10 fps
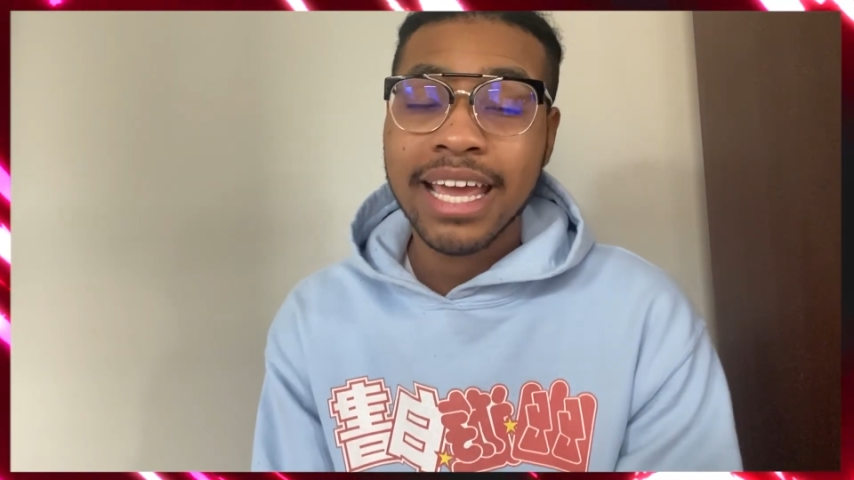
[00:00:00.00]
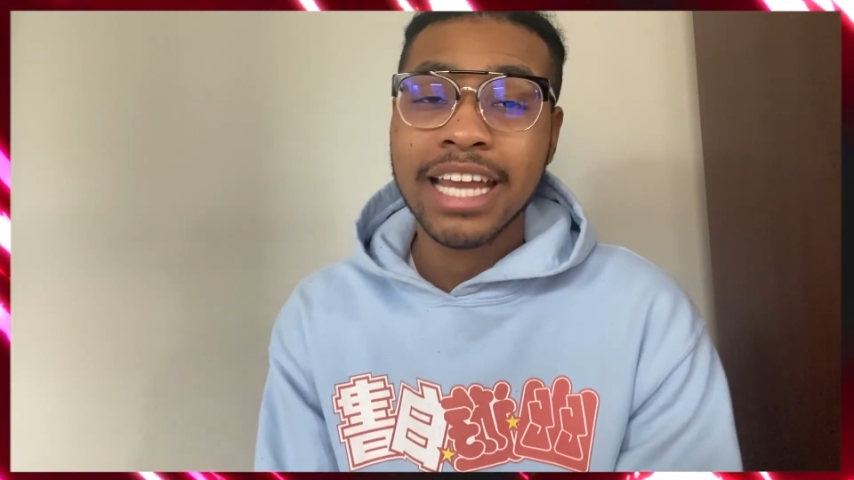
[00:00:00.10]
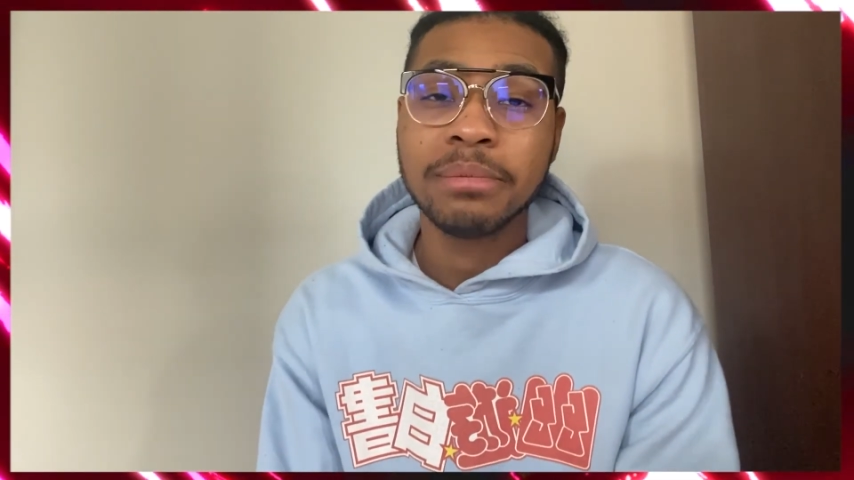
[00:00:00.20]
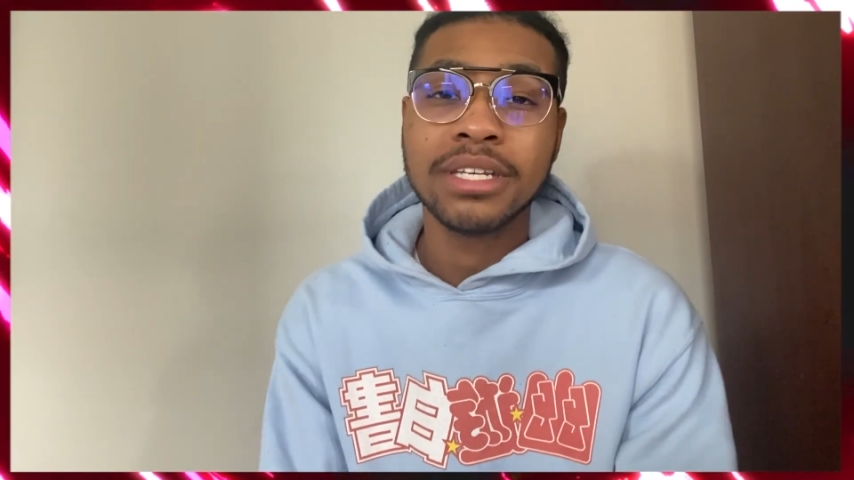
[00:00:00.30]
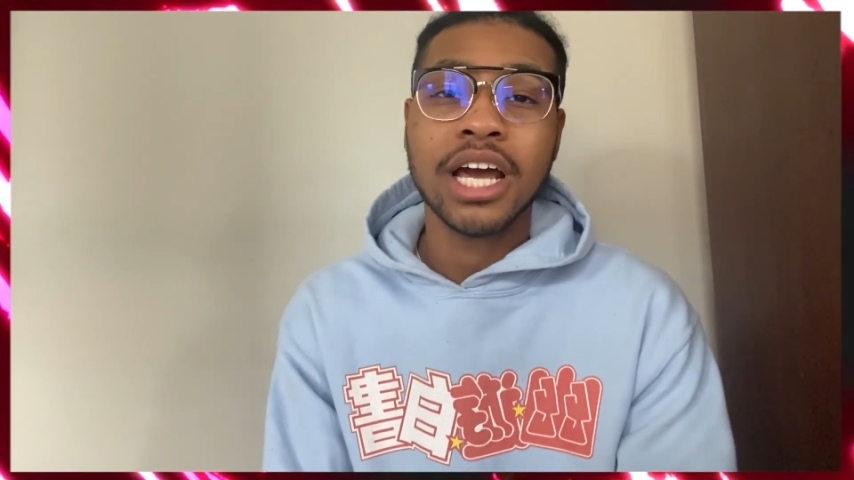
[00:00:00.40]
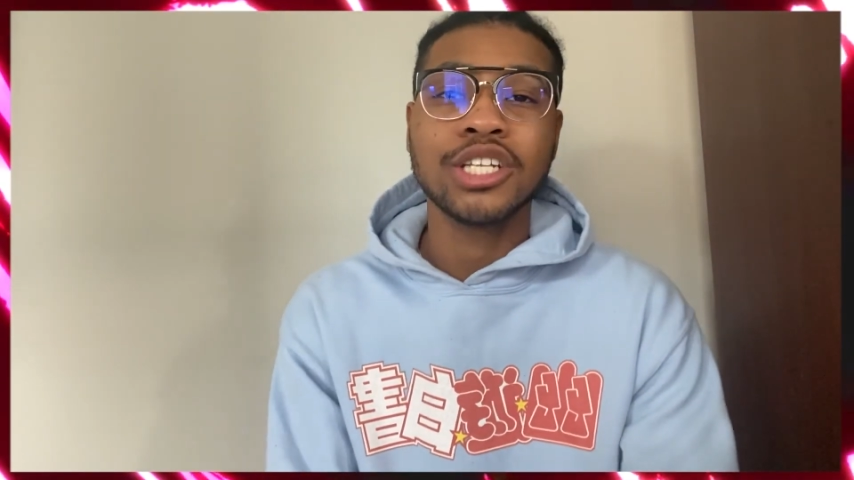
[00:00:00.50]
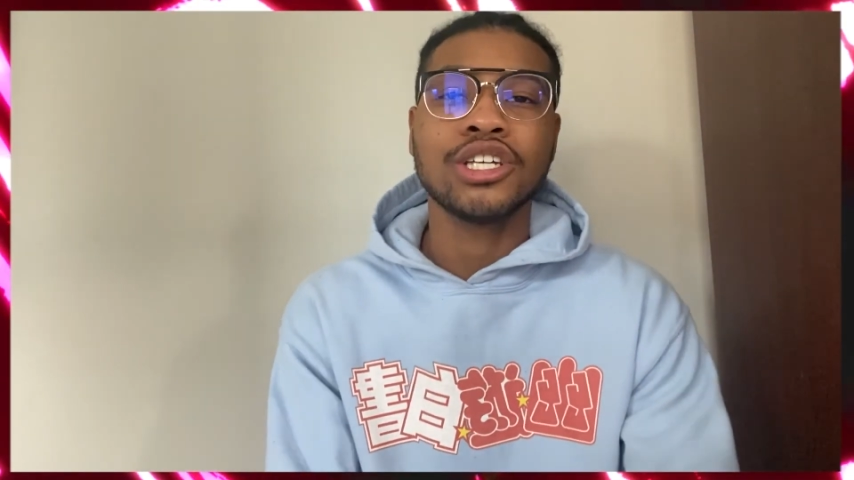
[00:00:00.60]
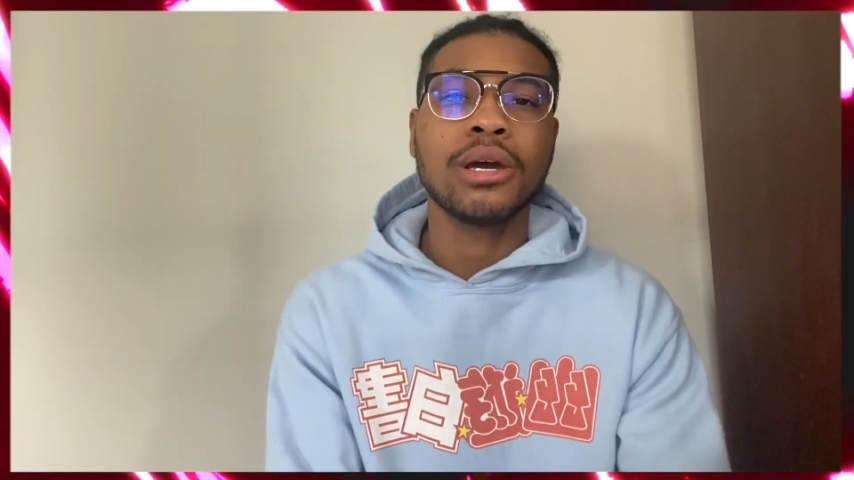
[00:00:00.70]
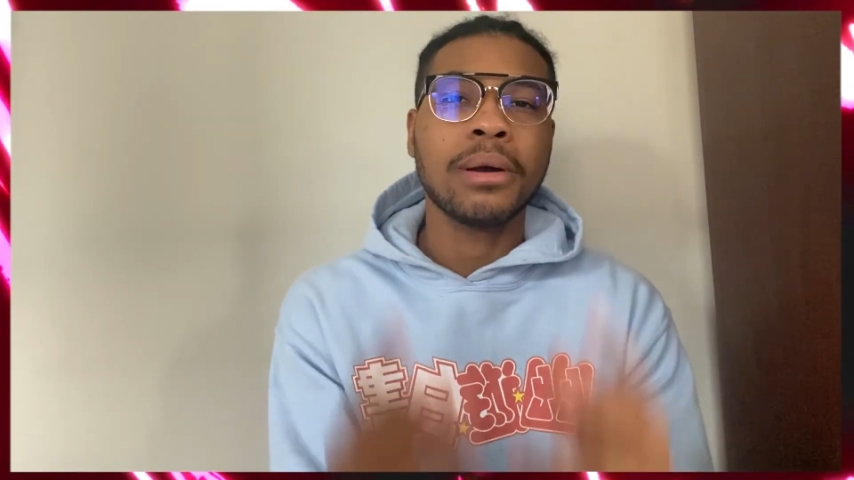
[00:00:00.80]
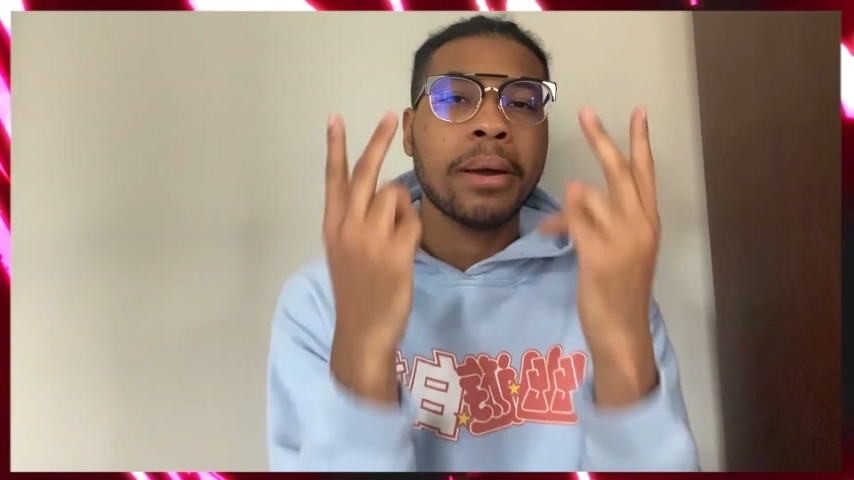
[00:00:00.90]
It is me,
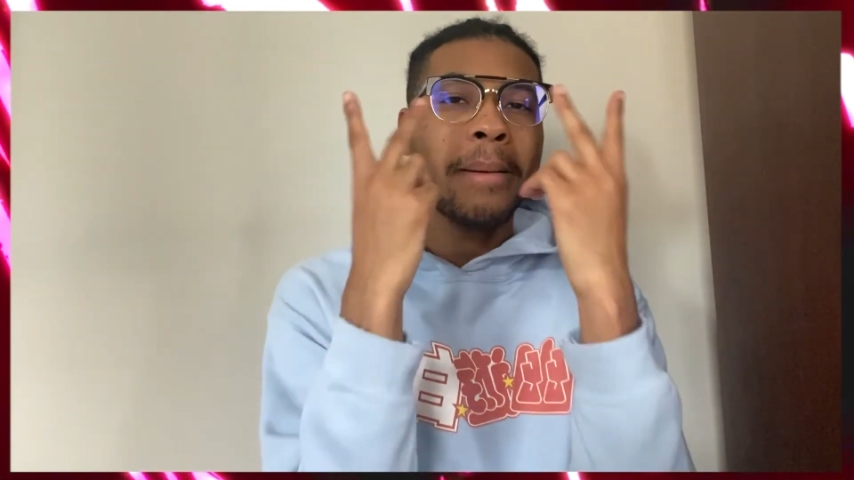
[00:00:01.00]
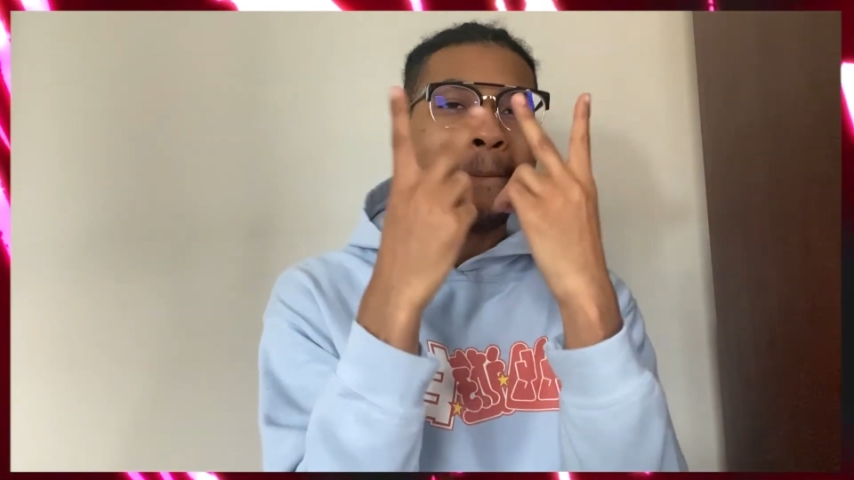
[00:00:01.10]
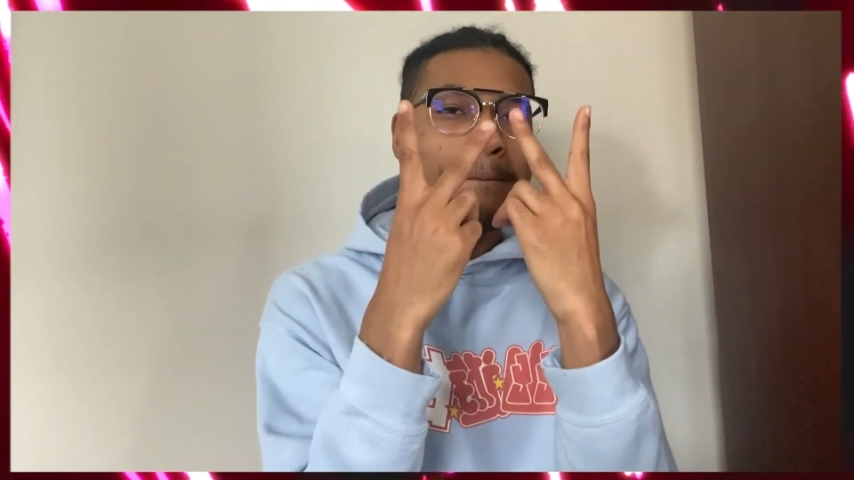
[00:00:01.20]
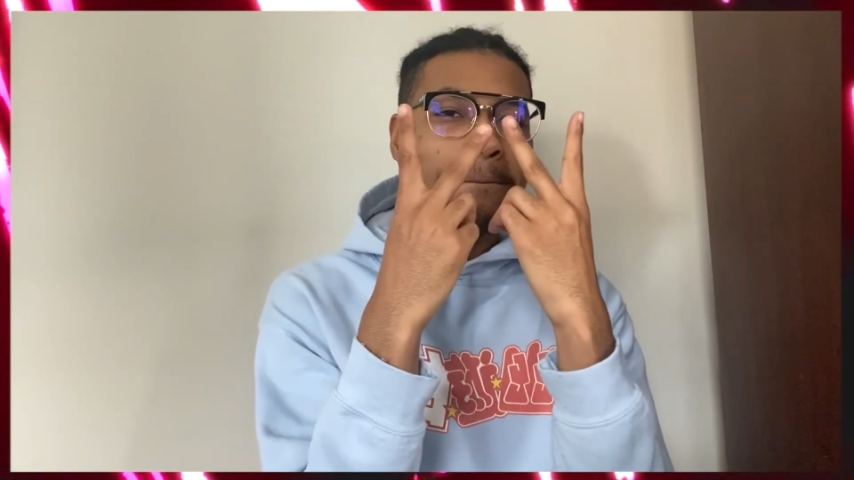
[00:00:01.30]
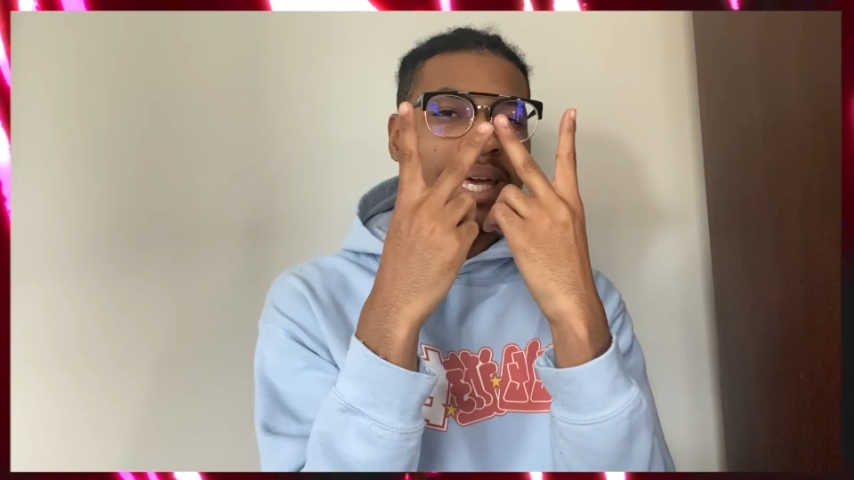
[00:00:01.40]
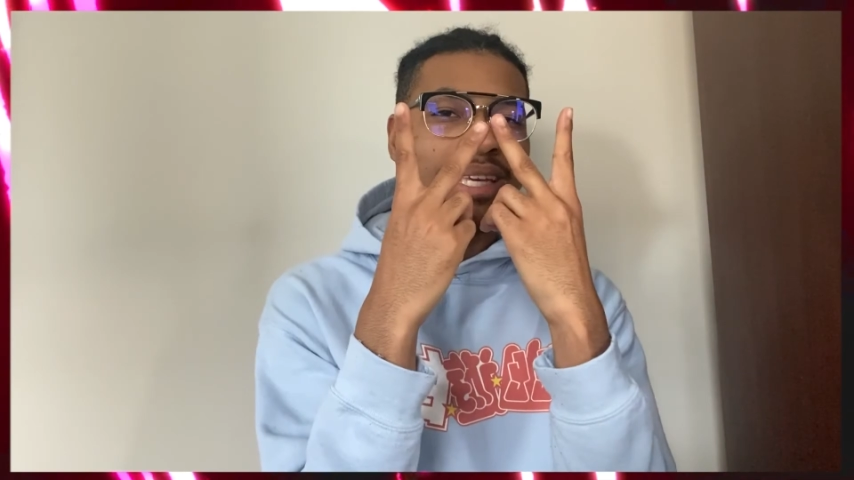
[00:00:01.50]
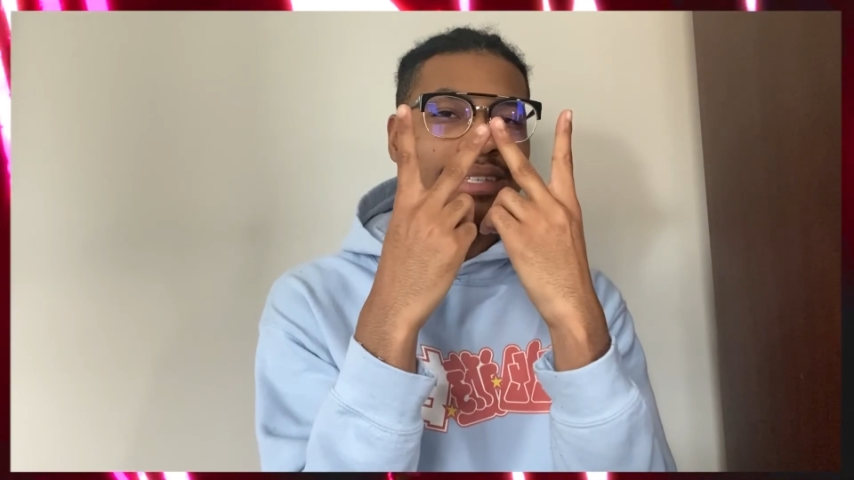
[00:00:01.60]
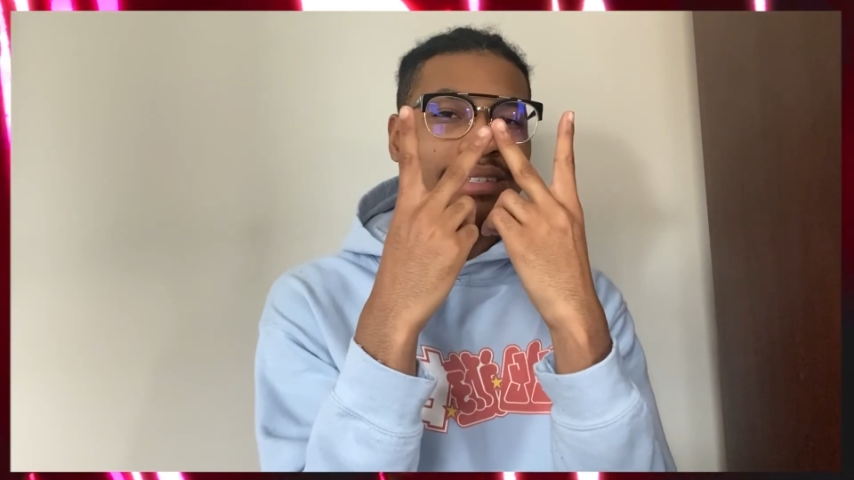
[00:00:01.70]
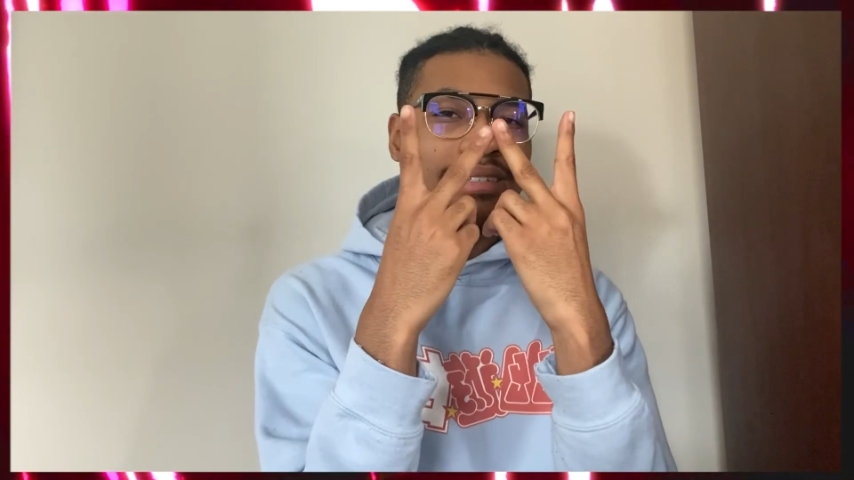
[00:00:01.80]
Doncho. Peace.